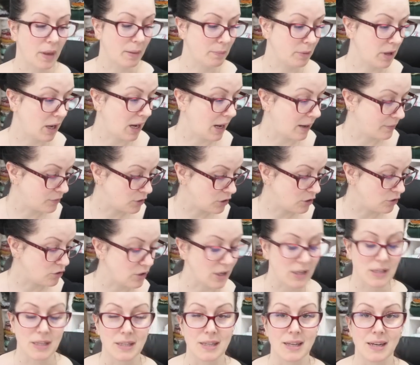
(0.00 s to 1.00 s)
I'm going to have two
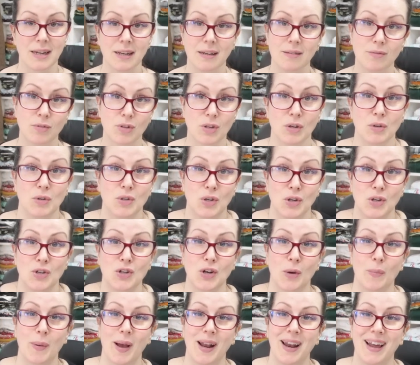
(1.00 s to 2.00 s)
dresses in it, so it's a good
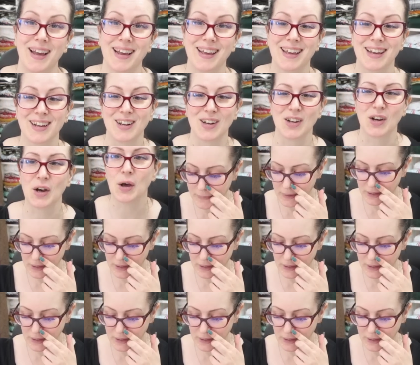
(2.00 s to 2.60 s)
job I like it a lot,